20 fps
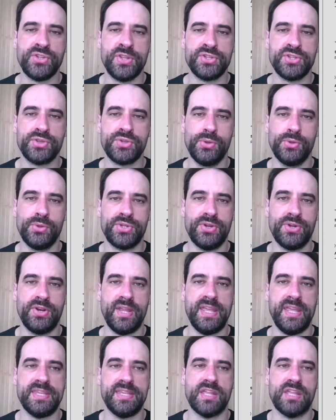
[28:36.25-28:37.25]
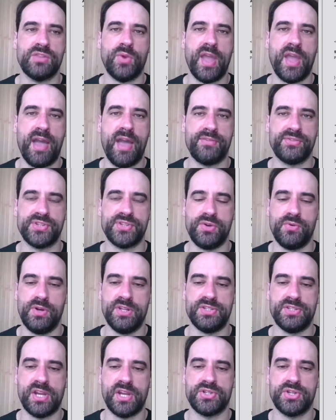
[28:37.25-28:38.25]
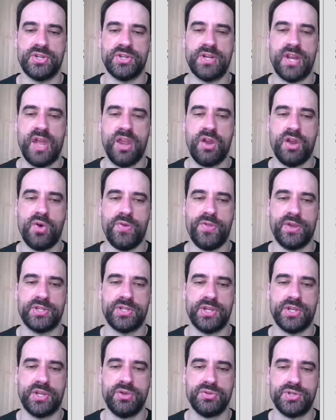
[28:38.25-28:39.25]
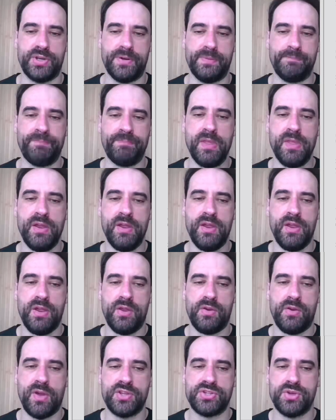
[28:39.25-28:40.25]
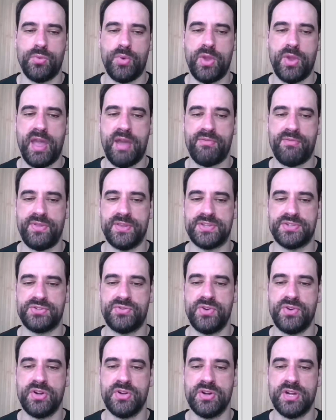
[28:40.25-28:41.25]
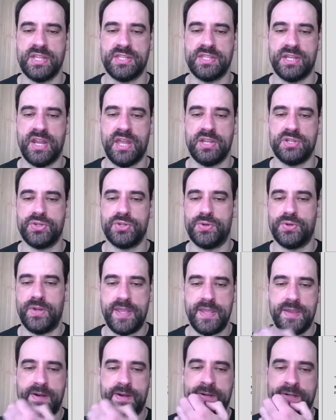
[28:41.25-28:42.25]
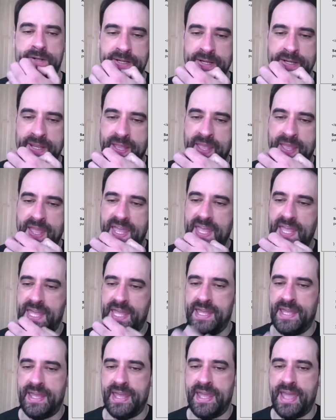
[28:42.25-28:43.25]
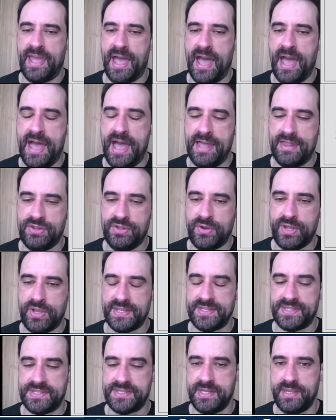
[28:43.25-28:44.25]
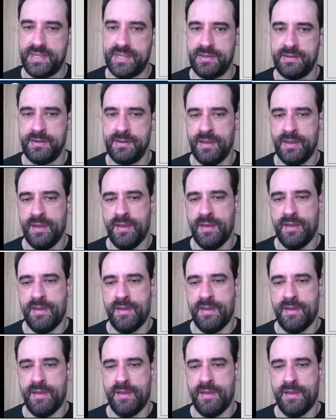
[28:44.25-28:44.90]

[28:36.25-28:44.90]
So the solution is that we have SQL injection and code execution. Right? So we have this string concatenation here, and you can see